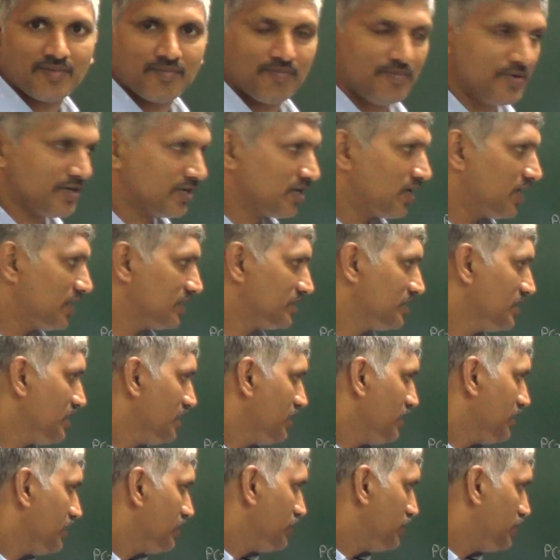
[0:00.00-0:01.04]
because
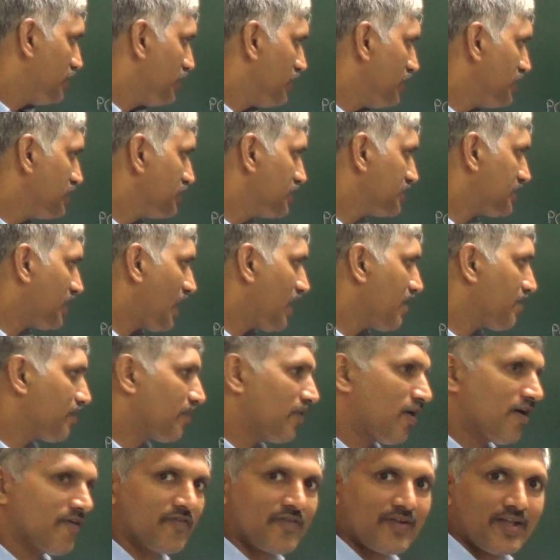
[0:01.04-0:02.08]
these type
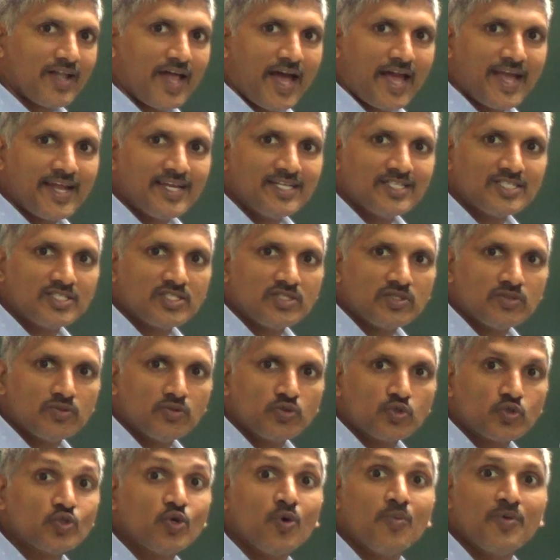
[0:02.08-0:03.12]
of lines,
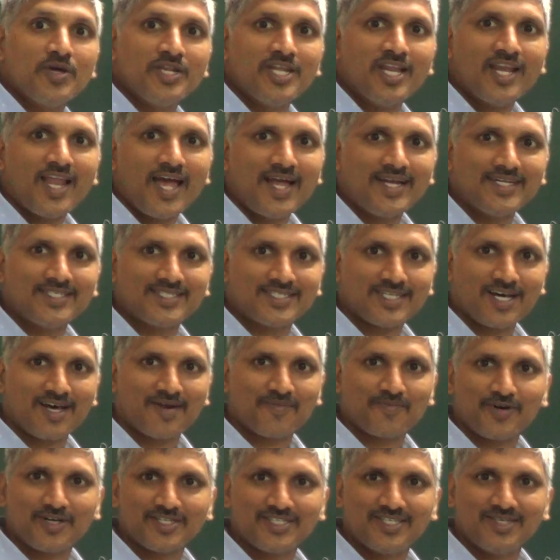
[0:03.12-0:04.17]
so many lines
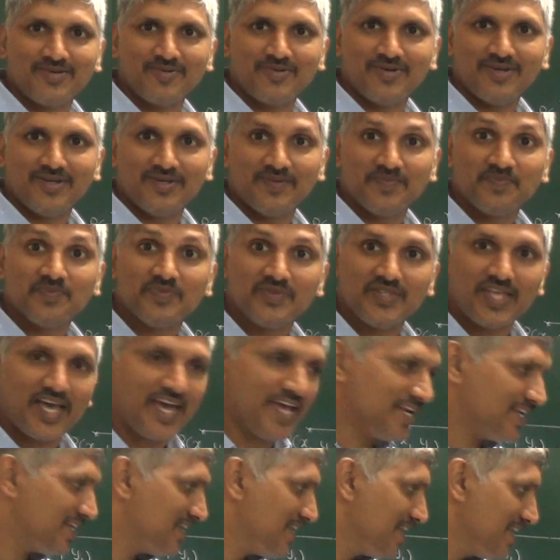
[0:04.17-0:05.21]
are possible,
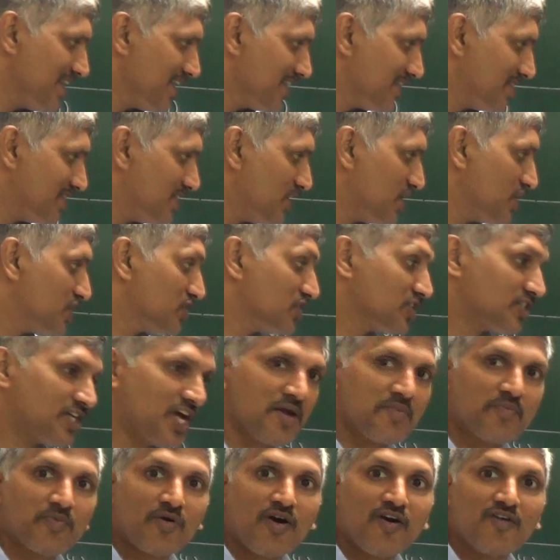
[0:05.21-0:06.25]
then these
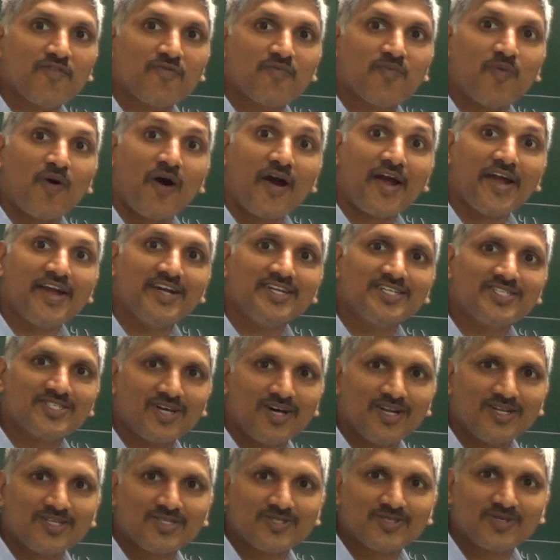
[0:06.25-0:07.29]
type of points
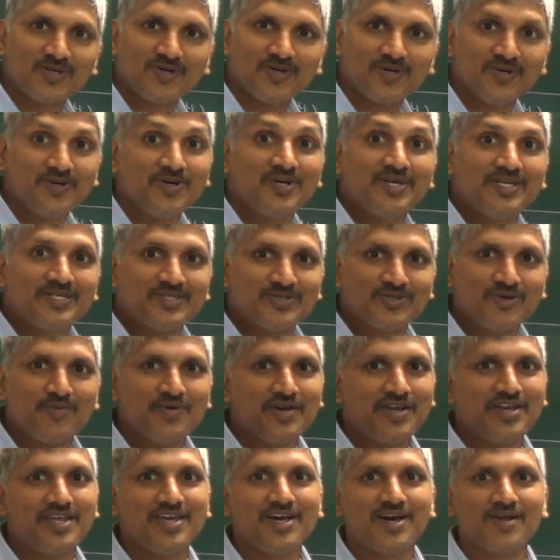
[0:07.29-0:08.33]
also so
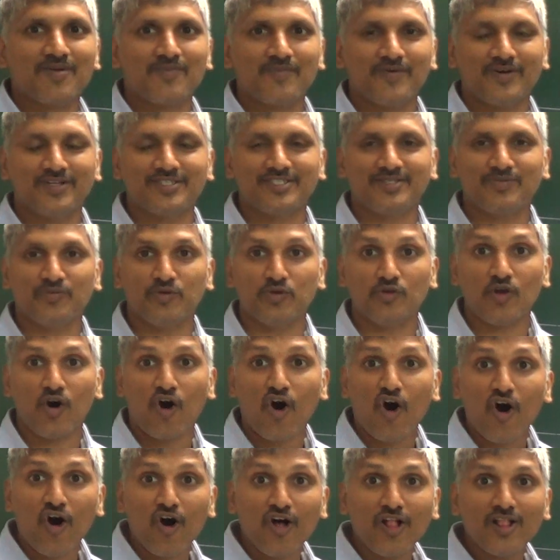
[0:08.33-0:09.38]
many are possible.
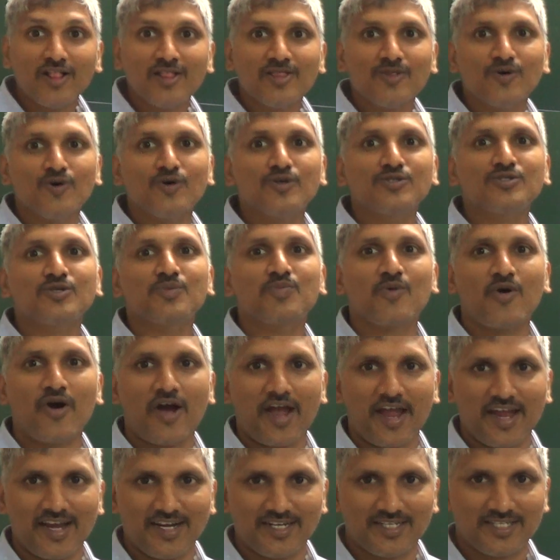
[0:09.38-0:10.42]
All those
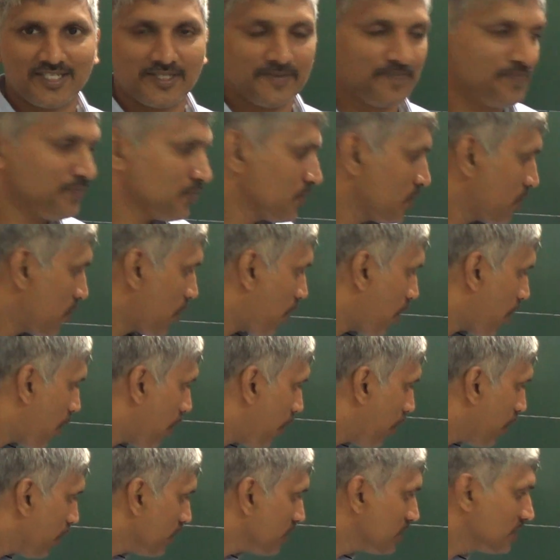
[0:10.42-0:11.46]
points,
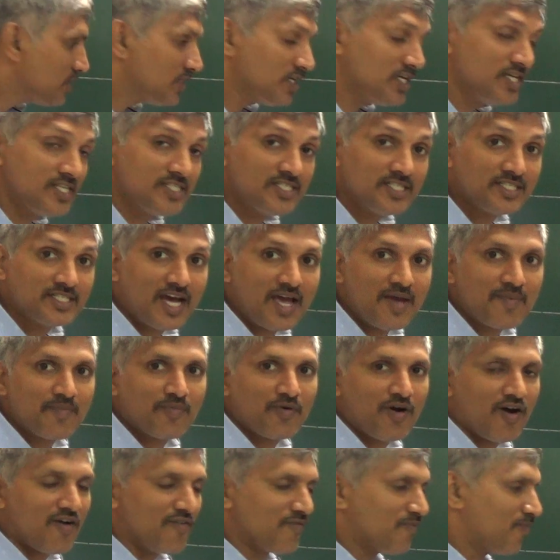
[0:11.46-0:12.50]
all these type
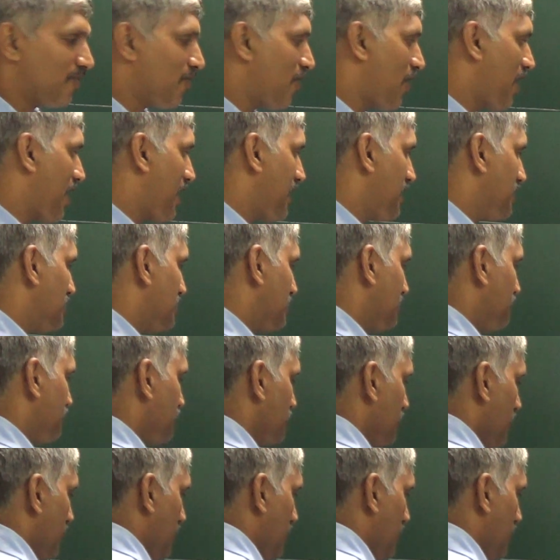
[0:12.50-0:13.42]
of points